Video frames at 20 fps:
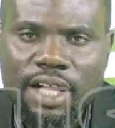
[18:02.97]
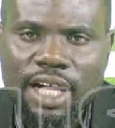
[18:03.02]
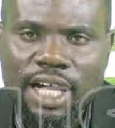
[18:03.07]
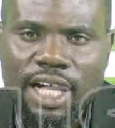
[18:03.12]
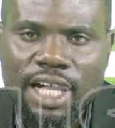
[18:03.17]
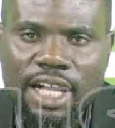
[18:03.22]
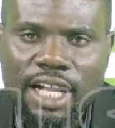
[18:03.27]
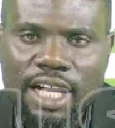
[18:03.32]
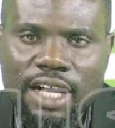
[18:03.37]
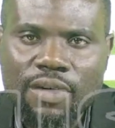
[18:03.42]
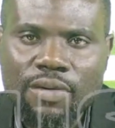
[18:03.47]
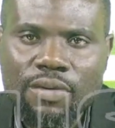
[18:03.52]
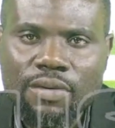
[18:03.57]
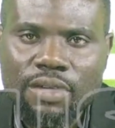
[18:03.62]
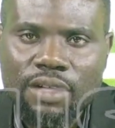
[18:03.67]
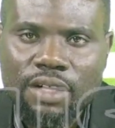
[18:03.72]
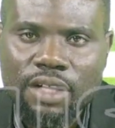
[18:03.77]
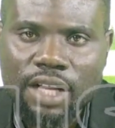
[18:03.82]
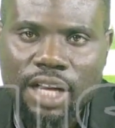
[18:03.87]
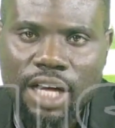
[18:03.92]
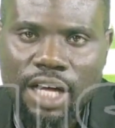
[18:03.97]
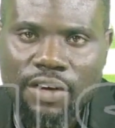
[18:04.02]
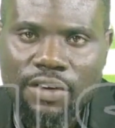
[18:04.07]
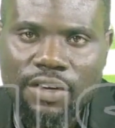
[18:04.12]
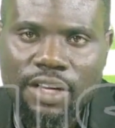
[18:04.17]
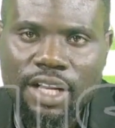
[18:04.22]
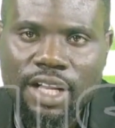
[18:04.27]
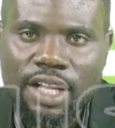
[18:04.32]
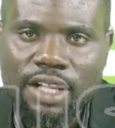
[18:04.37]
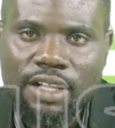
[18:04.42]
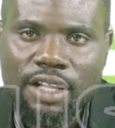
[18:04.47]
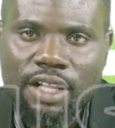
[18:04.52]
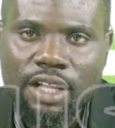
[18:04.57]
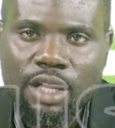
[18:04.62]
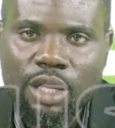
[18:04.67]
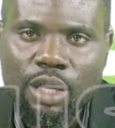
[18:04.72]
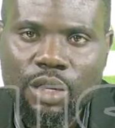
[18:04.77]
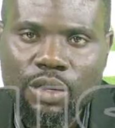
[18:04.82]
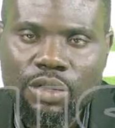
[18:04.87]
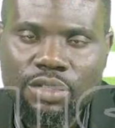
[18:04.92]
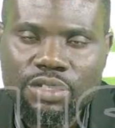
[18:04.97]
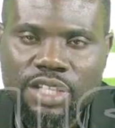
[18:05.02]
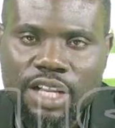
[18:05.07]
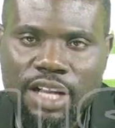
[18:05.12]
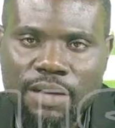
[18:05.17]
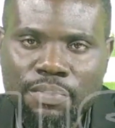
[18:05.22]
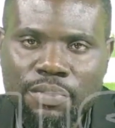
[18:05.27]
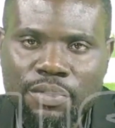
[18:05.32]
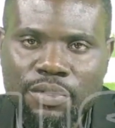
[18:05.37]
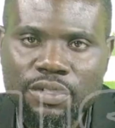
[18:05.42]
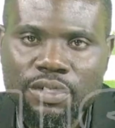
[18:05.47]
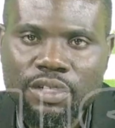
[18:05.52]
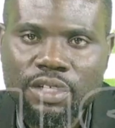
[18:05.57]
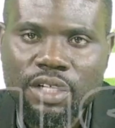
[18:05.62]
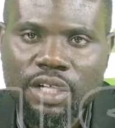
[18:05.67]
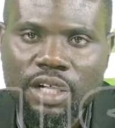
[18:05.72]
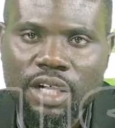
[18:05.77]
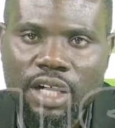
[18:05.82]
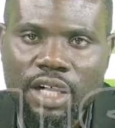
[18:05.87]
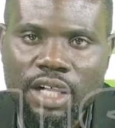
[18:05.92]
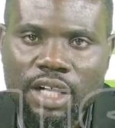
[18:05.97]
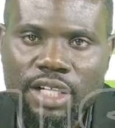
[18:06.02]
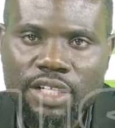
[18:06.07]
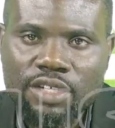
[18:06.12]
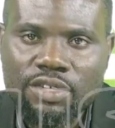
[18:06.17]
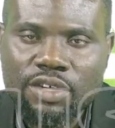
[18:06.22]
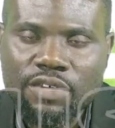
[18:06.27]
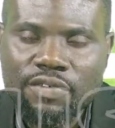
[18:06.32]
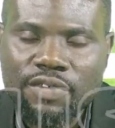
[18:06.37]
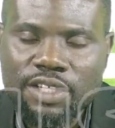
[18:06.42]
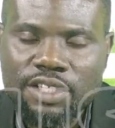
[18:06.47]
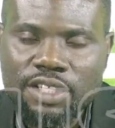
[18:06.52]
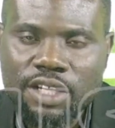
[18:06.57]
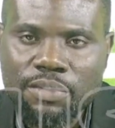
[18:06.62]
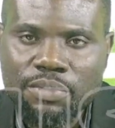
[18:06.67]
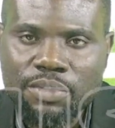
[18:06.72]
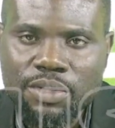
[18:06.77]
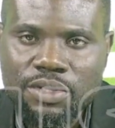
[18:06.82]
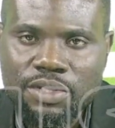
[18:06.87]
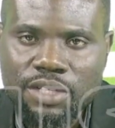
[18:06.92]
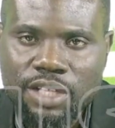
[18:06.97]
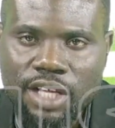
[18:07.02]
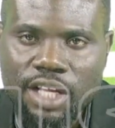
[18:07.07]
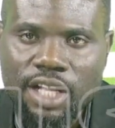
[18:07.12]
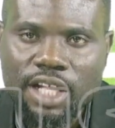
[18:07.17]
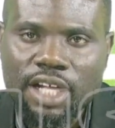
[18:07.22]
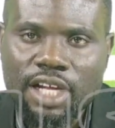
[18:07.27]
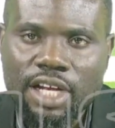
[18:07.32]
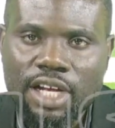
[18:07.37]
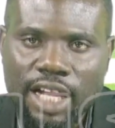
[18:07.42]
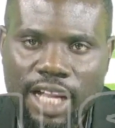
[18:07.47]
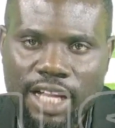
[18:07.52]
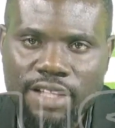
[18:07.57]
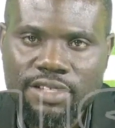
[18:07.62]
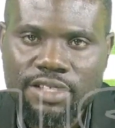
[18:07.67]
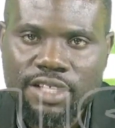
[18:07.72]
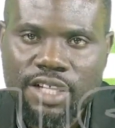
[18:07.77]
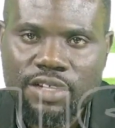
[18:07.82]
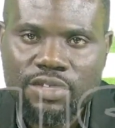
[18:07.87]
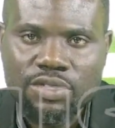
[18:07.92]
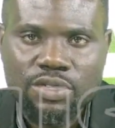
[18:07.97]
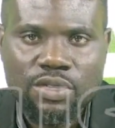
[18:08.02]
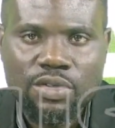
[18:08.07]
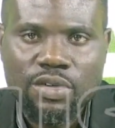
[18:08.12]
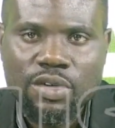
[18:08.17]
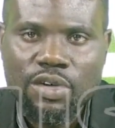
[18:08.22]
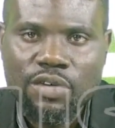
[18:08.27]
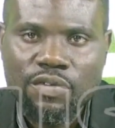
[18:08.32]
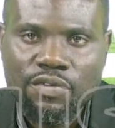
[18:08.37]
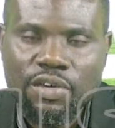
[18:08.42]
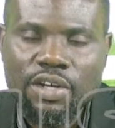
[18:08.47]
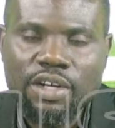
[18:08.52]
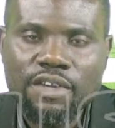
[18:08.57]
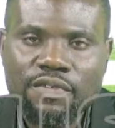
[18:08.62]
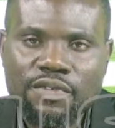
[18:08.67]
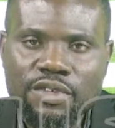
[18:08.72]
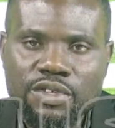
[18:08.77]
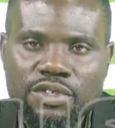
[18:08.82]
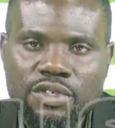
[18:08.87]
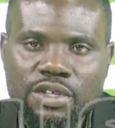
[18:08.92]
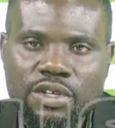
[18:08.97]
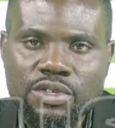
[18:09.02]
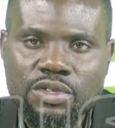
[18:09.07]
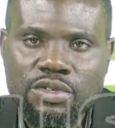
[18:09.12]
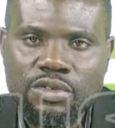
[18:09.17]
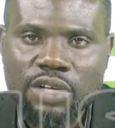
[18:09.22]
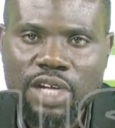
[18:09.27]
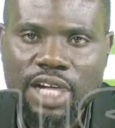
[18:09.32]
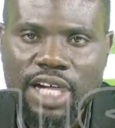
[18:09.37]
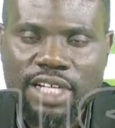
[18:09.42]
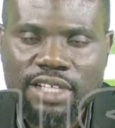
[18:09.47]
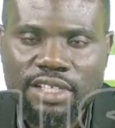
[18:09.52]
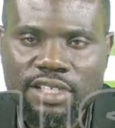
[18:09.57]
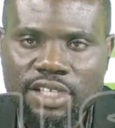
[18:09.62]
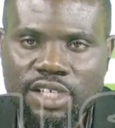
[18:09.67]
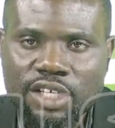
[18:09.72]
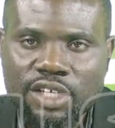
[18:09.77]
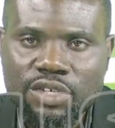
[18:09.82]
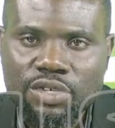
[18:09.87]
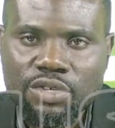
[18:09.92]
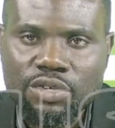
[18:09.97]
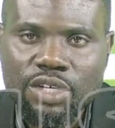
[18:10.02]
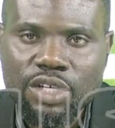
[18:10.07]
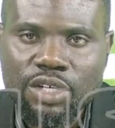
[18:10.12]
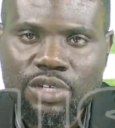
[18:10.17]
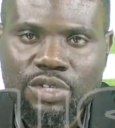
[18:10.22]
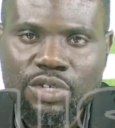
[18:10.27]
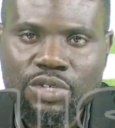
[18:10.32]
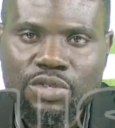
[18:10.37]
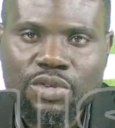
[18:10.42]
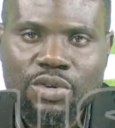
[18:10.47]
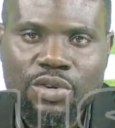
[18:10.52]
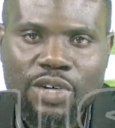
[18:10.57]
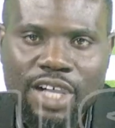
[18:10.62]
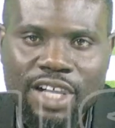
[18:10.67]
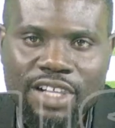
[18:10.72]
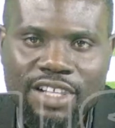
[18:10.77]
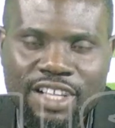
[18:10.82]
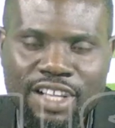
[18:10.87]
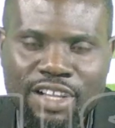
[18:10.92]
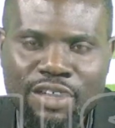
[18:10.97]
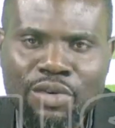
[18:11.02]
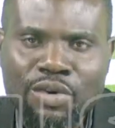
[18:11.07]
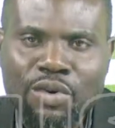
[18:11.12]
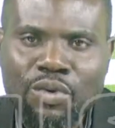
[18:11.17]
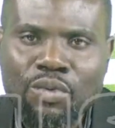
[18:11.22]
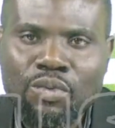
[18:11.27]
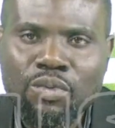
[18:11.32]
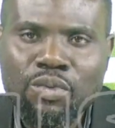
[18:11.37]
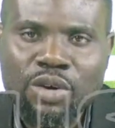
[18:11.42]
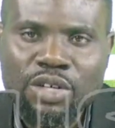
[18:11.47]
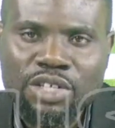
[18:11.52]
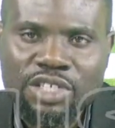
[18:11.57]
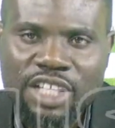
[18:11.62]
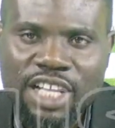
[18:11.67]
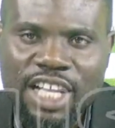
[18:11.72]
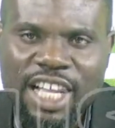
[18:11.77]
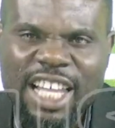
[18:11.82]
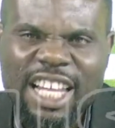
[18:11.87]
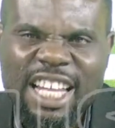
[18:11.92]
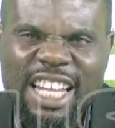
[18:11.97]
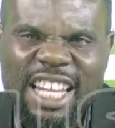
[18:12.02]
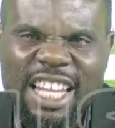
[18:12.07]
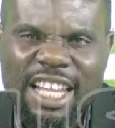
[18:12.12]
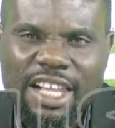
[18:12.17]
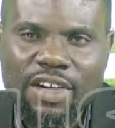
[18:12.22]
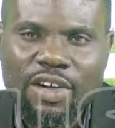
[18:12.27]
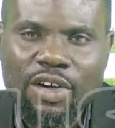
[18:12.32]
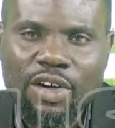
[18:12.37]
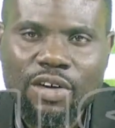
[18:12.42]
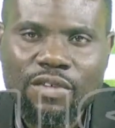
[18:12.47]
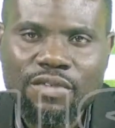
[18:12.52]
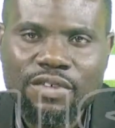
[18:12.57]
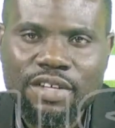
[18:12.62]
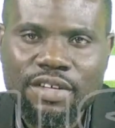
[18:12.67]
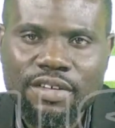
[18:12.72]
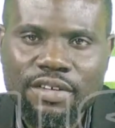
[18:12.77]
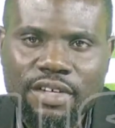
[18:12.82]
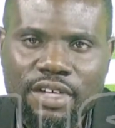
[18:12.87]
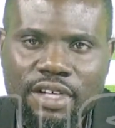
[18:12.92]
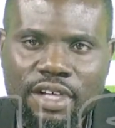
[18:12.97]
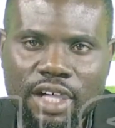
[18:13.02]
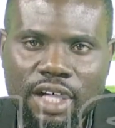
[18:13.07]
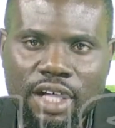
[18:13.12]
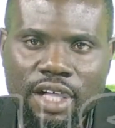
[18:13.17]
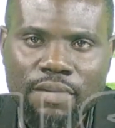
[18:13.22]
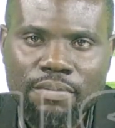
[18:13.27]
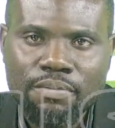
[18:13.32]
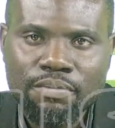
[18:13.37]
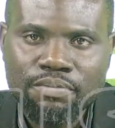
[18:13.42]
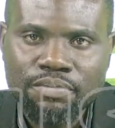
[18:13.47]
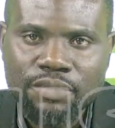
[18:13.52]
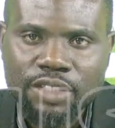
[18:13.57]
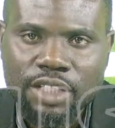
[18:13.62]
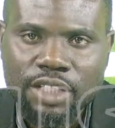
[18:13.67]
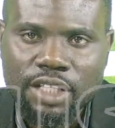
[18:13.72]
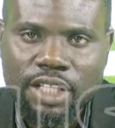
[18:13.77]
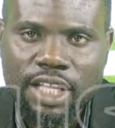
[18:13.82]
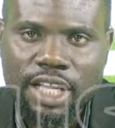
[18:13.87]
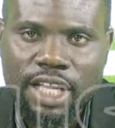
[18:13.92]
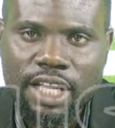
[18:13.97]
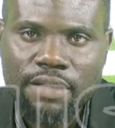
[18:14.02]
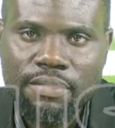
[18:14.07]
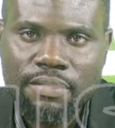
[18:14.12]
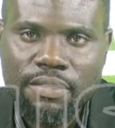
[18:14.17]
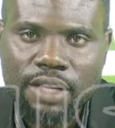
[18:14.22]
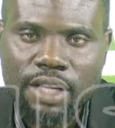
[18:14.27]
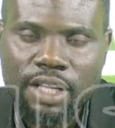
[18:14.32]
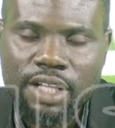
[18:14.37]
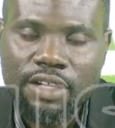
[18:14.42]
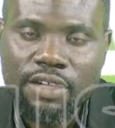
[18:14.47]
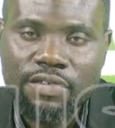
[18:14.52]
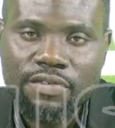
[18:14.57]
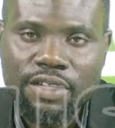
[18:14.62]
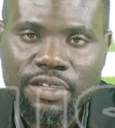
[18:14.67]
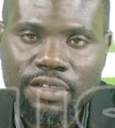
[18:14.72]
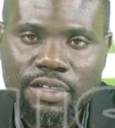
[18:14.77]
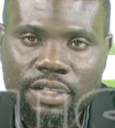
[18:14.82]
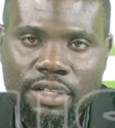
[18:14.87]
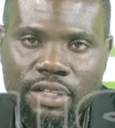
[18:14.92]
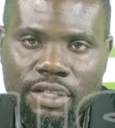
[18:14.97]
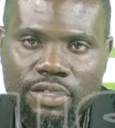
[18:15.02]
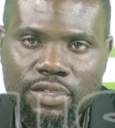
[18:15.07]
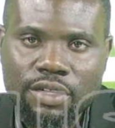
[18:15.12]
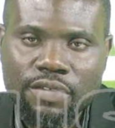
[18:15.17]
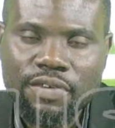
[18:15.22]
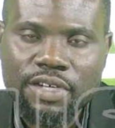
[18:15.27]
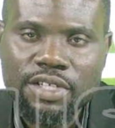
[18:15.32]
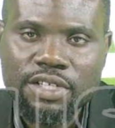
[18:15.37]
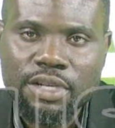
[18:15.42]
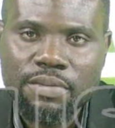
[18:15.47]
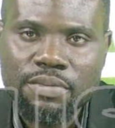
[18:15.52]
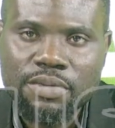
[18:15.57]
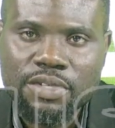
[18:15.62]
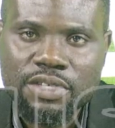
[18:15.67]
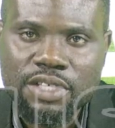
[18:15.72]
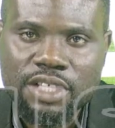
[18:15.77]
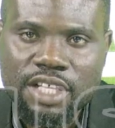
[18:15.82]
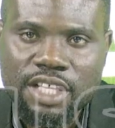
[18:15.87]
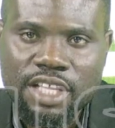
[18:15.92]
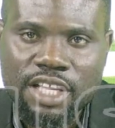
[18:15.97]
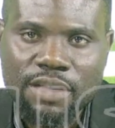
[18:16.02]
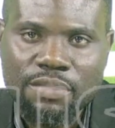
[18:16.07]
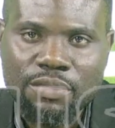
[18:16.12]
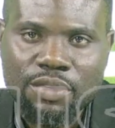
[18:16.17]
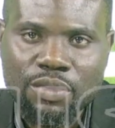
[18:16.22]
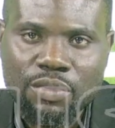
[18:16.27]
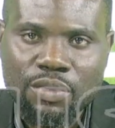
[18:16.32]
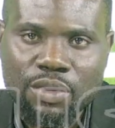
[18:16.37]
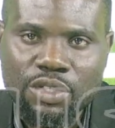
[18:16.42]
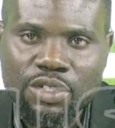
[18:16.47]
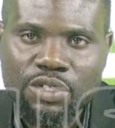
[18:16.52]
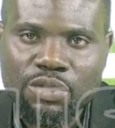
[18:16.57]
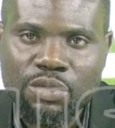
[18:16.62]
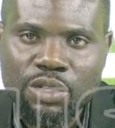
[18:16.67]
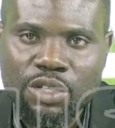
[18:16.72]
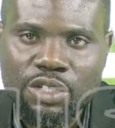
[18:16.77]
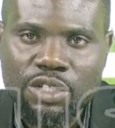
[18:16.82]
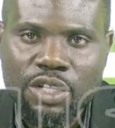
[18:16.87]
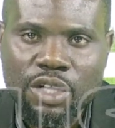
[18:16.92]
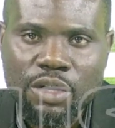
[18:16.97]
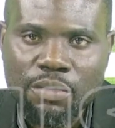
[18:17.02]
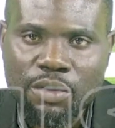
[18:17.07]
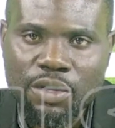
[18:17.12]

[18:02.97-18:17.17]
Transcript: And now another uh, loss happened uh, in the UEFA Champions League last night. So for the fixtures tonight, you can just go out there, watch any of the uh, game, any of the uh, UEFA Champions League game you want to watch.